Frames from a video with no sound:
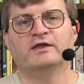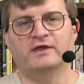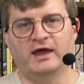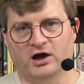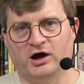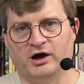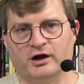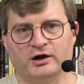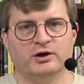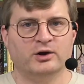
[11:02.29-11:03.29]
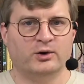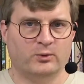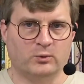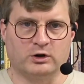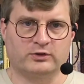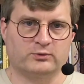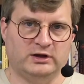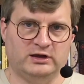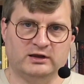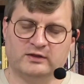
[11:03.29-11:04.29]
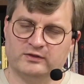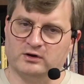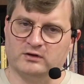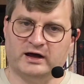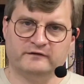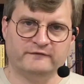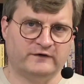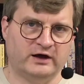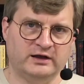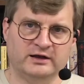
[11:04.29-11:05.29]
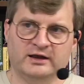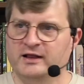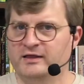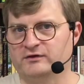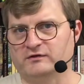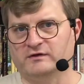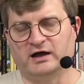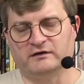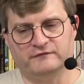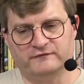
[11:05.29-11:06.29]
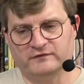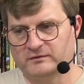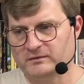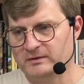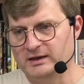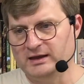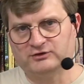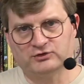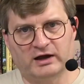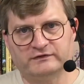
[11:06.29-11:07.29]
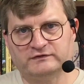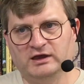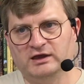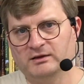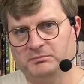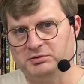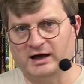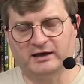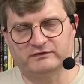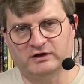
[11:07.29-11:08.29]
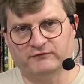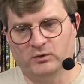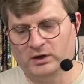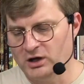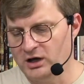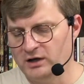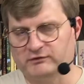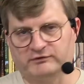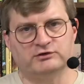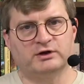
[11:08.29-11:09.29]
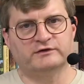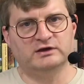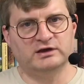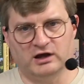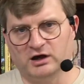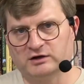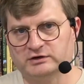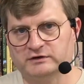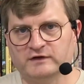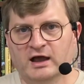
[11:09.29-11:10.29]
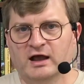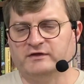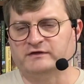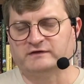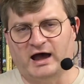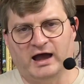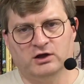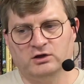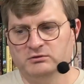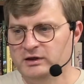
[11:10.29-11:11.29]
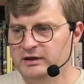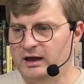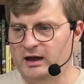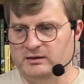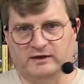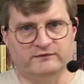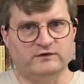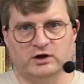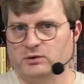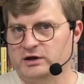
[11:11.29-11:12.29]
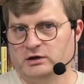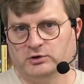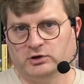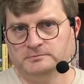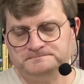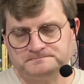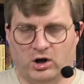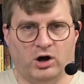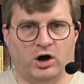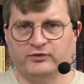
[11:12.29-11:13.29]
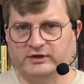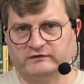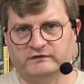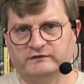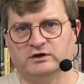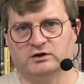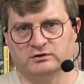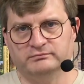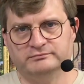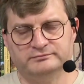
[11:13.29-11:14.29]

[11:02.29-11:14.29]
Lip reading: they are worth reading. They're a lot of fun. There's a lot of interesting plot stuff going on. There's interesting characters. The style, it's very readable. All things considered,